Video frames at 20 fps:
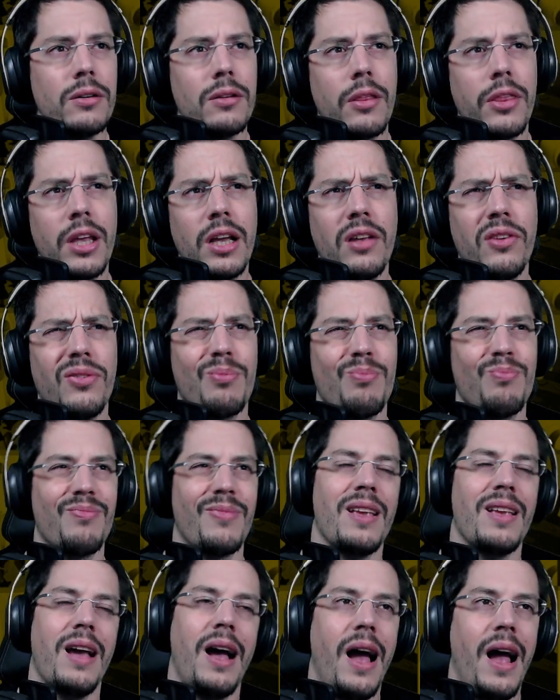The thing is,
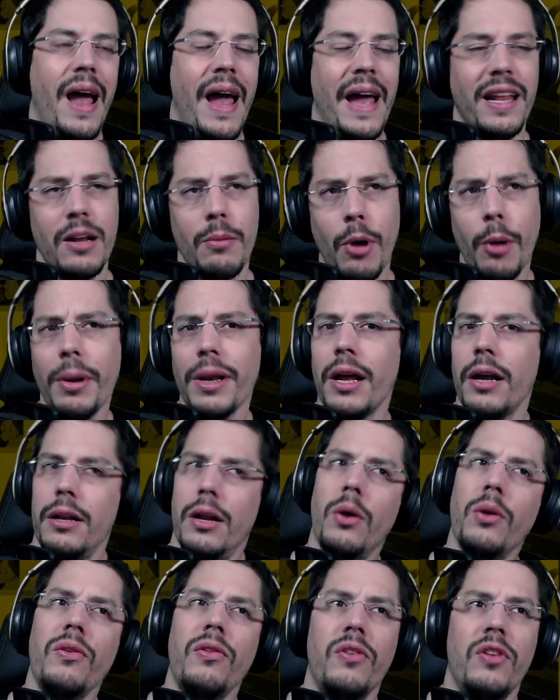at the moment I
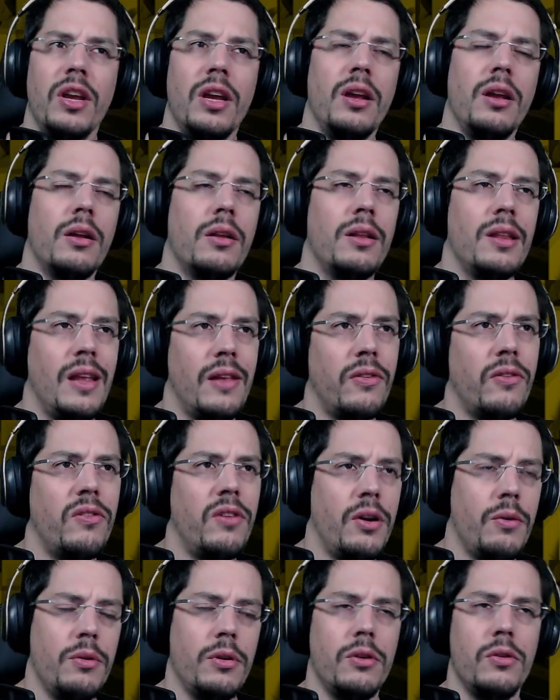don't see it
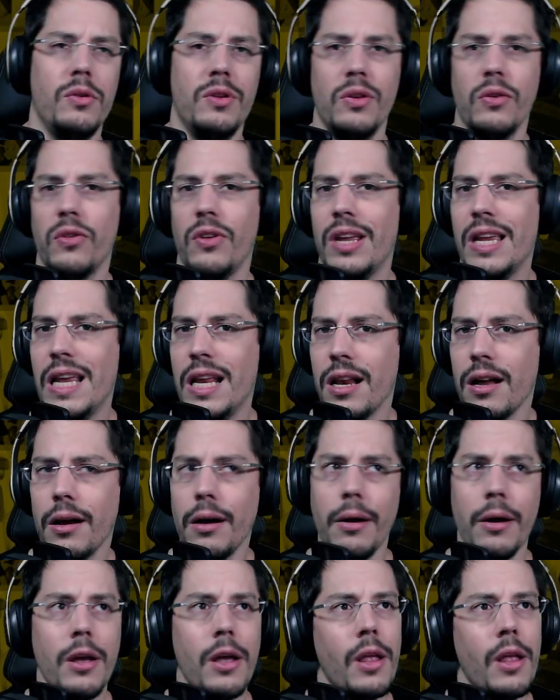necessary to use a healer.